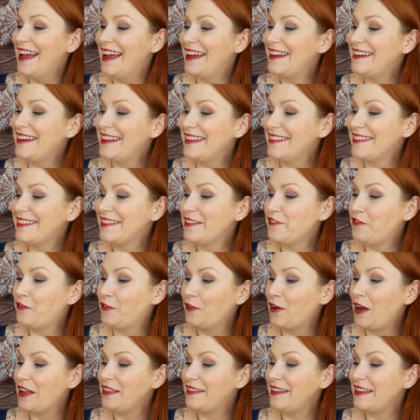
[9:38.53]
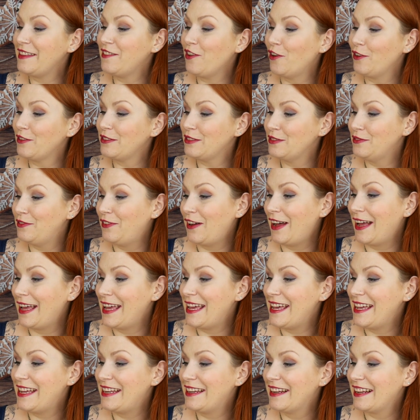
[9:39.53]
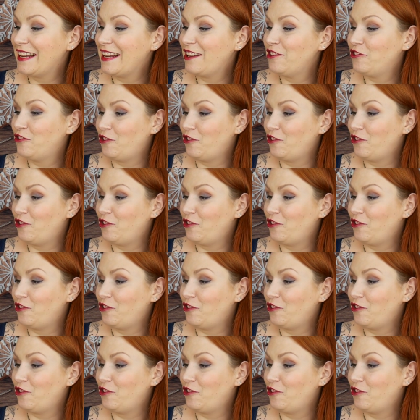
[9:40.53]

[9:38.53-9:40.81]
and it's detoxifying